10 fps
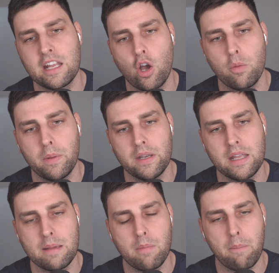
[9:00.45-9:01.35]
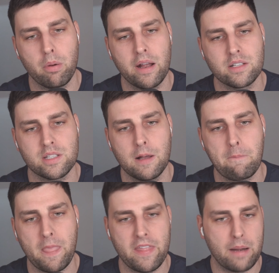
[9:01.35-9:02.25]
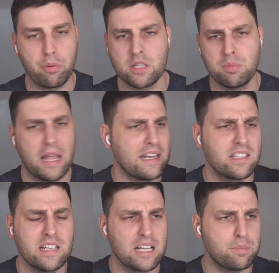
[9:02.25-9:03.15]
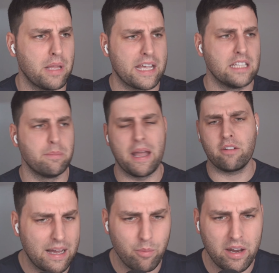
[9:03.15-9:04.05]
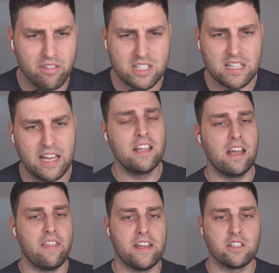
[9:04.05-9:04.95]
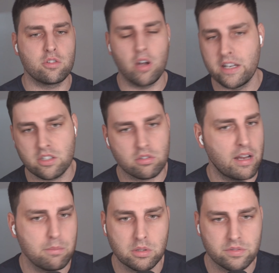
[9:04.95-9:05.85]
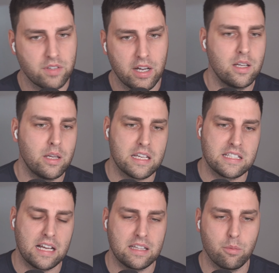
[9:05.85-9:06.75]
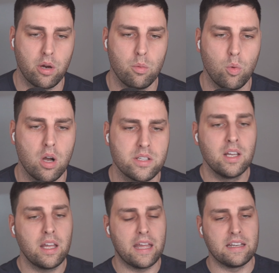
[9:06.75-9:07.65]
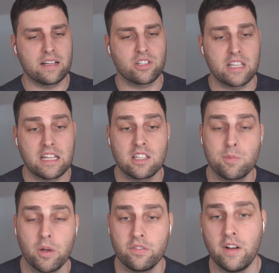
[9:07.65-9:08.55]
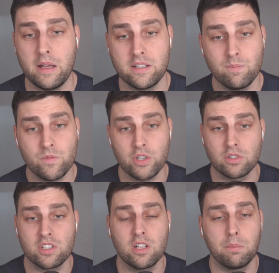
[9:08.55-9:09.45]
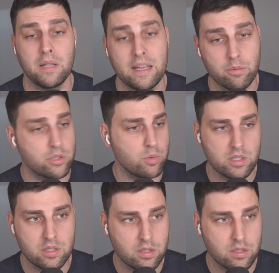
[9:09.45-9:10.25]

open in my browser, and then I press play and it starts playing in the background. Where is that? And then trying to scramble to find exactly where it was and actually get the Spotify song to stop playing, which was